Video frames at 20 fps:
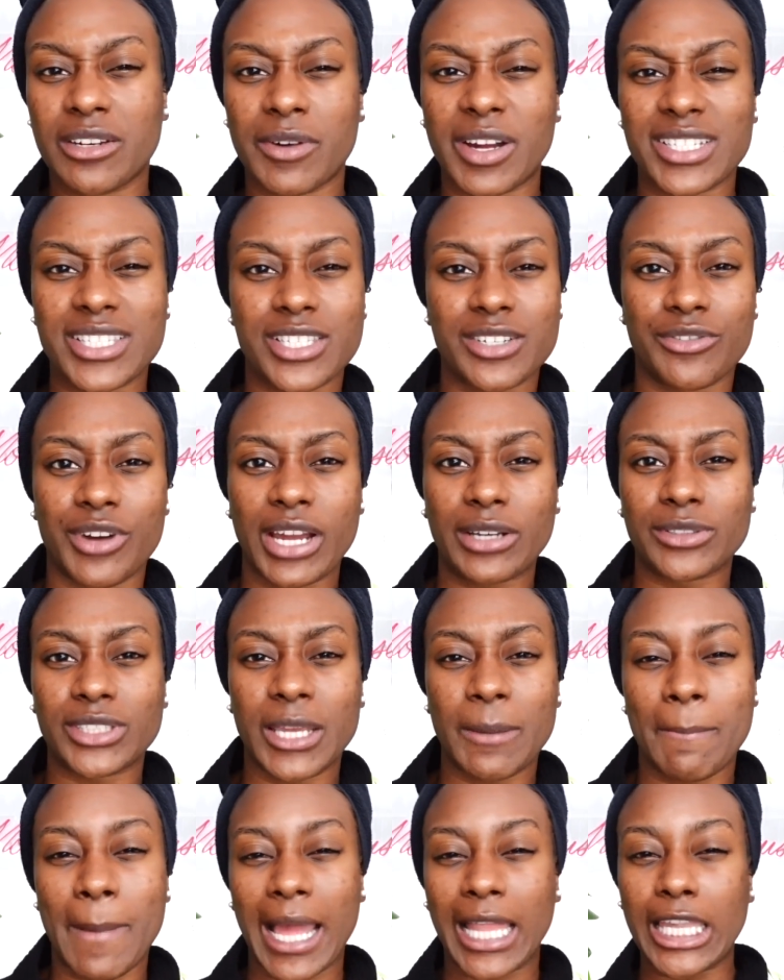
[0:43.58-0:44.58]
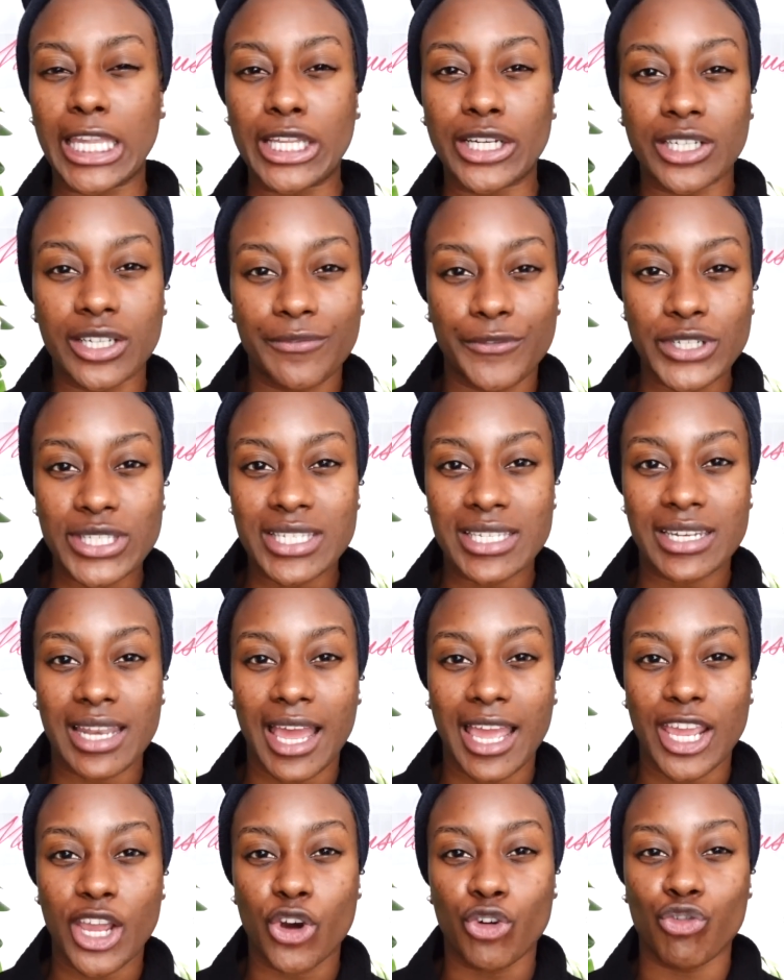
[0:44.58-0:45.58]
about surrounding my look for
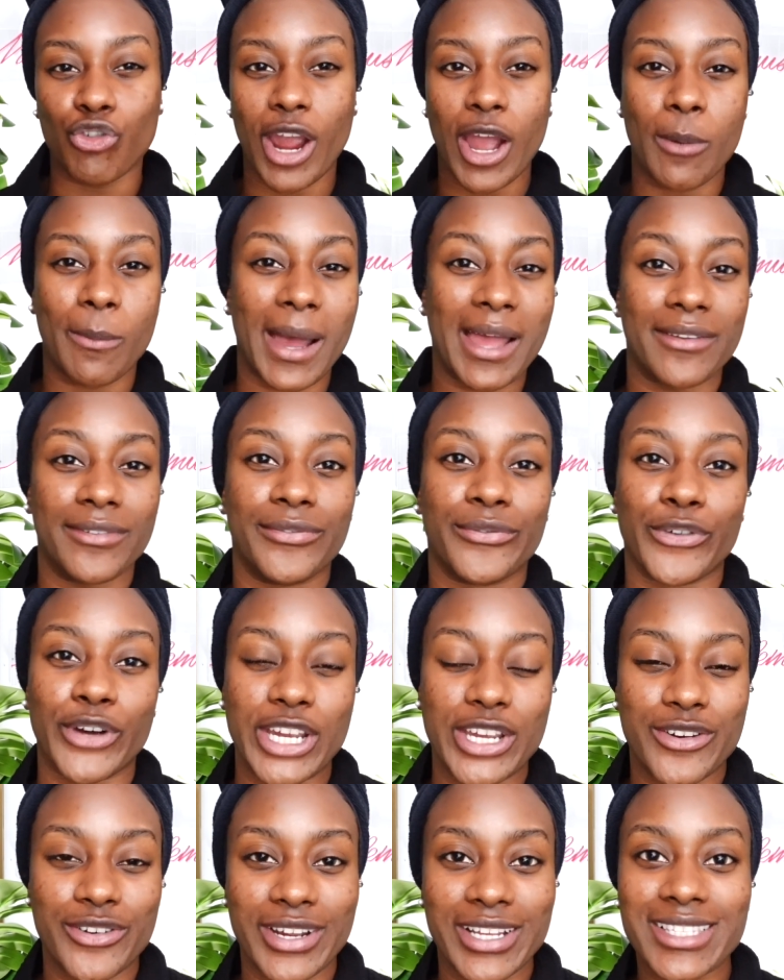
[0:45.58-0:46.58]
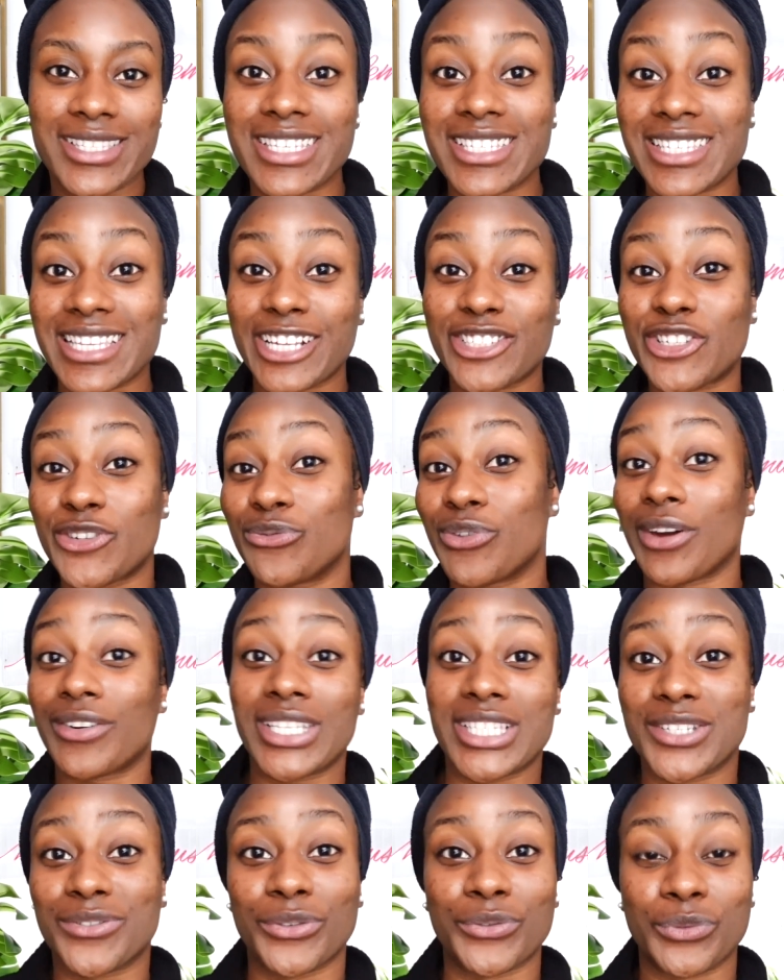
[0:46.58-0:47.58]
tonight around my fragrance. This is actually very
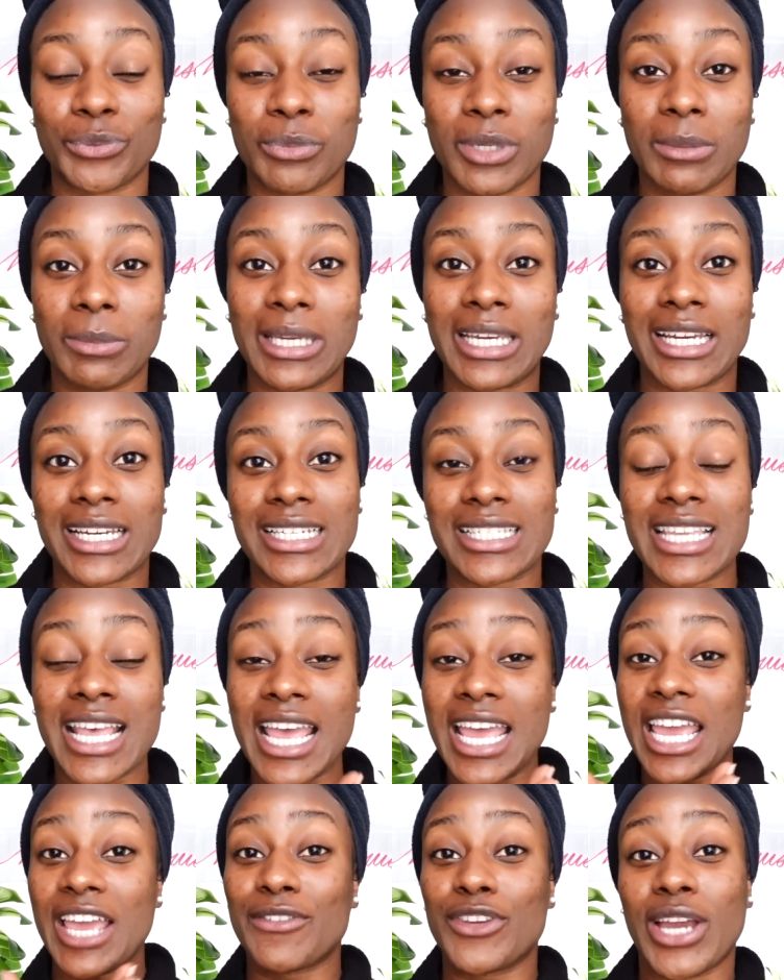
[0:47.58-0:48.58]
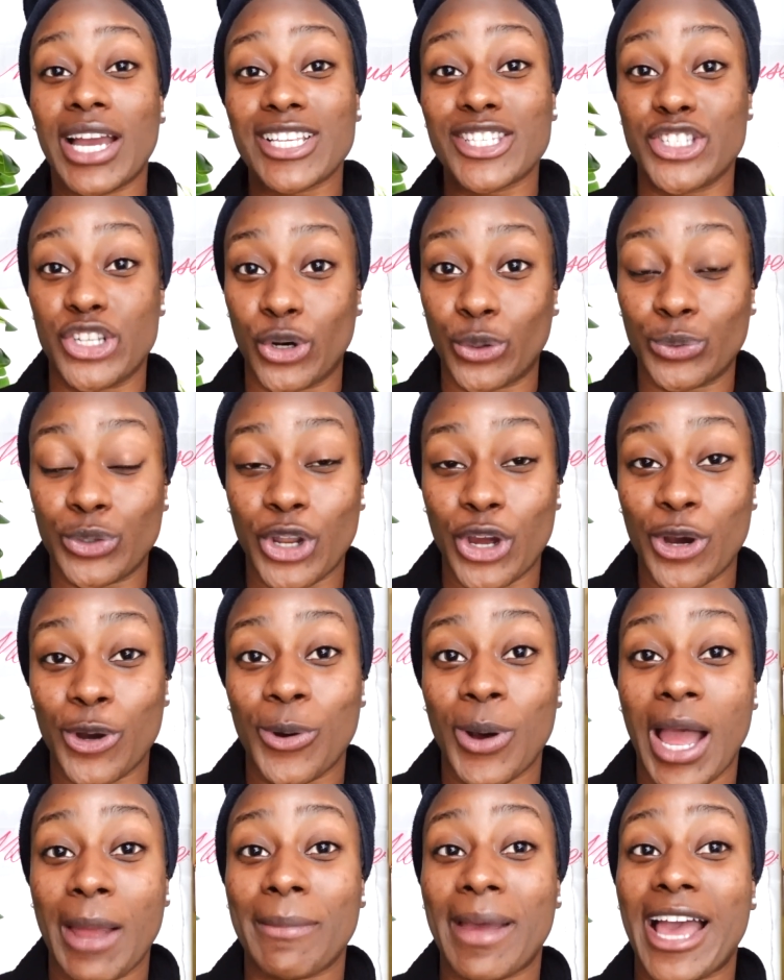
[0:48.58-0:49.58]
different for me because if you guys don't know,
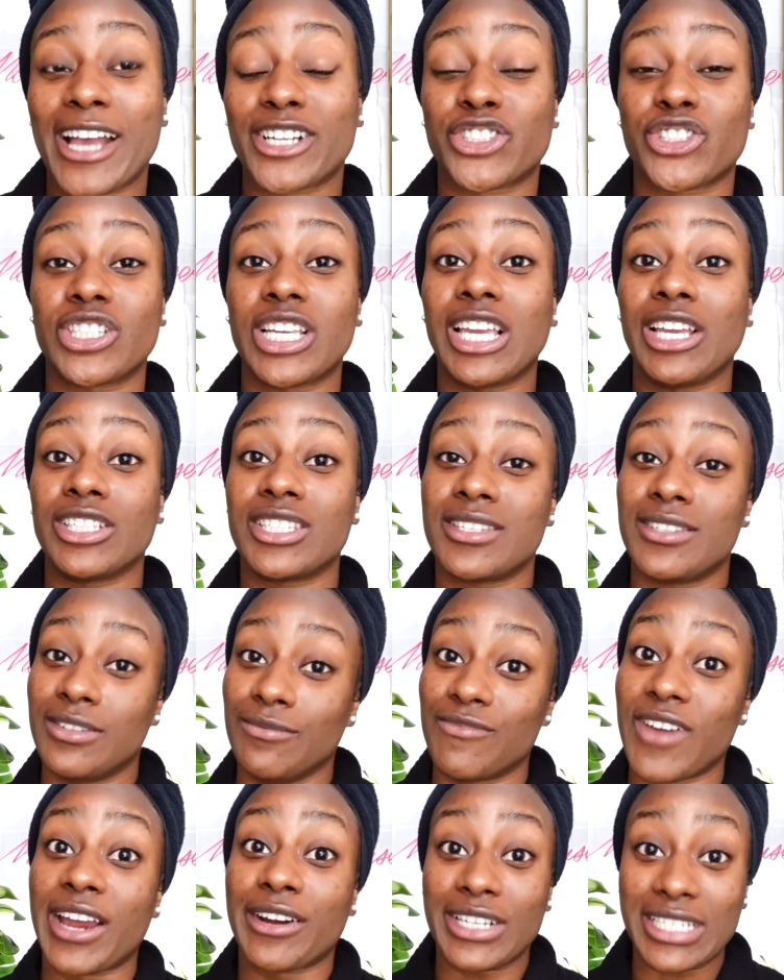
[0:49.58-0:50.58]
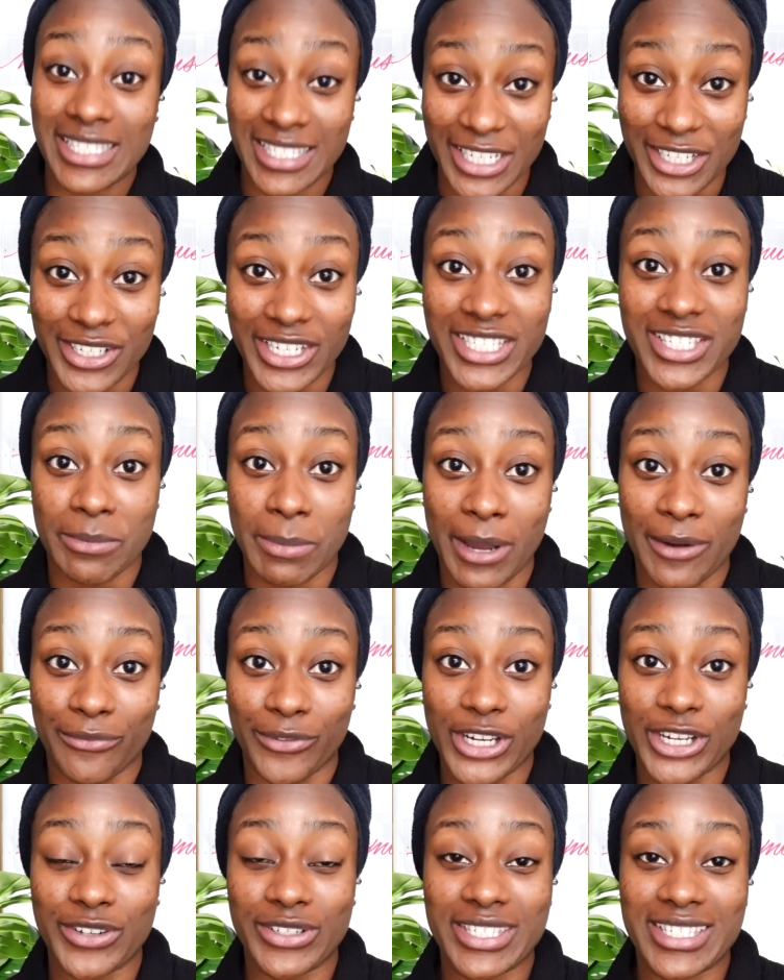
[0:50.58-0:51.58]
I'm I'm actually very serious about
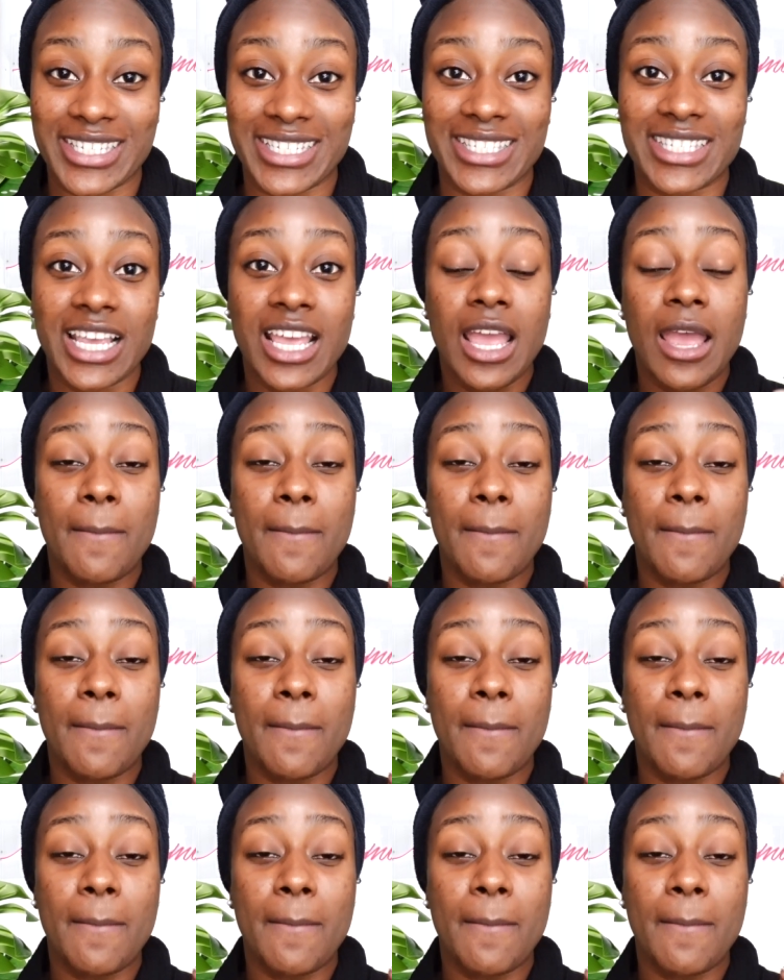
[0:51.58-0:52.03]
fragrances.